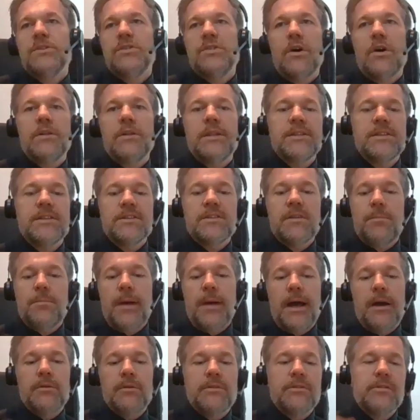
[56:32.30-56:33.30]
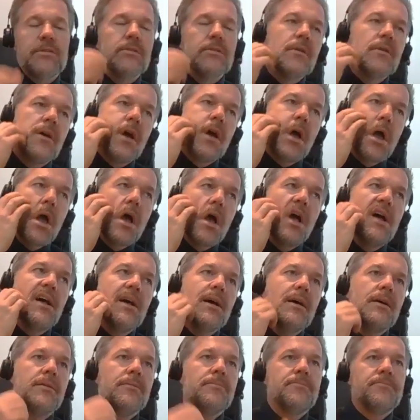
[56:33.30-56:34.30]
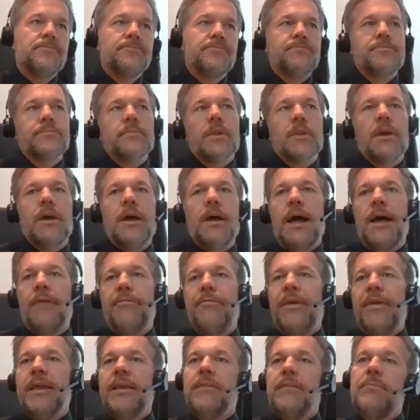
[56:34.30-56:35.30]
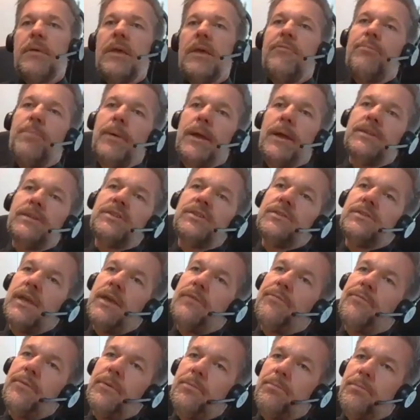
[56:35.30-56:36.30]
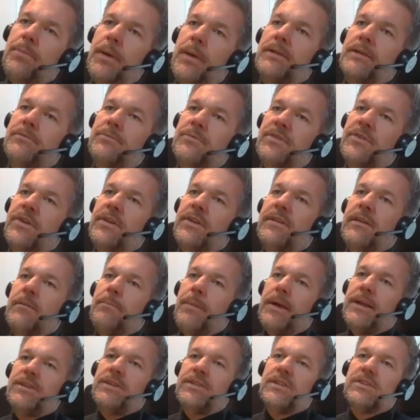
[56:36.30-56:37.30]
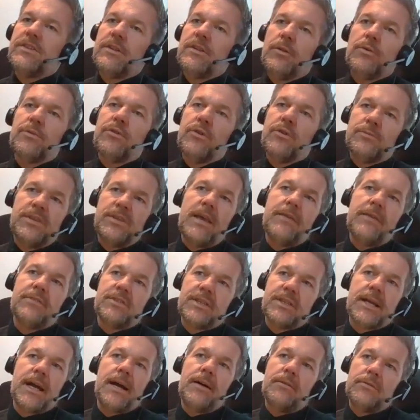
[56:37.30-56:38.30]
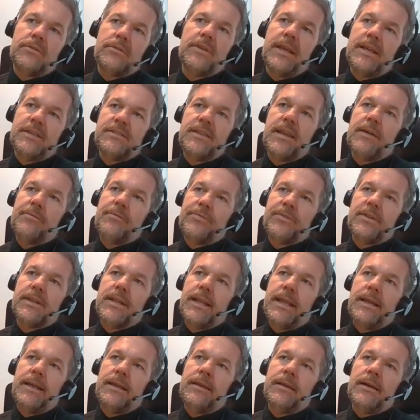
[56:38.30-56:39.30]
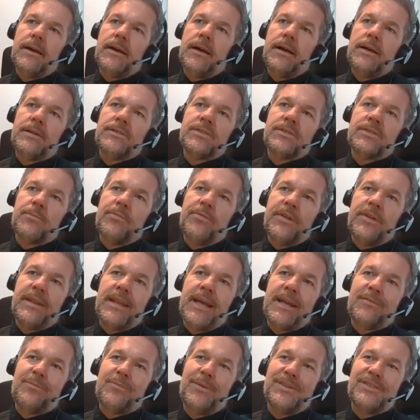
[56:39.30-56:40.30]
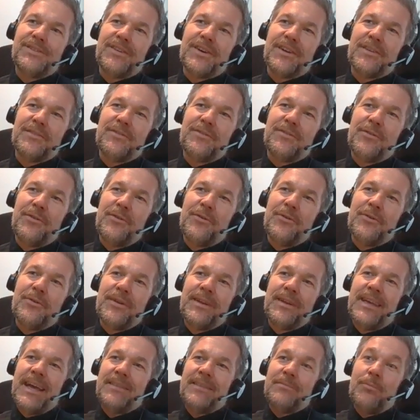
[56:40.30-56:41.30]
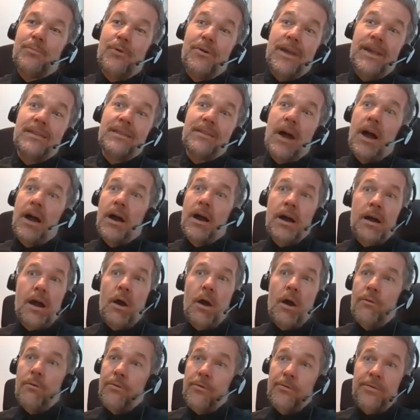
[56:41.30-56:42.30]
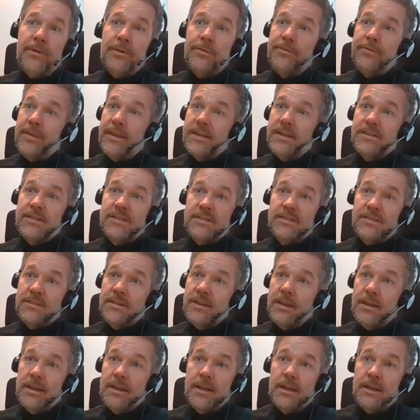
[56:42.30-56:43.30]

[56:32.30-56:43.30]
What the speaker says: So this is about. I think if treating pension as a long-term savings account is definitely something that we started to get more in. Our over 50s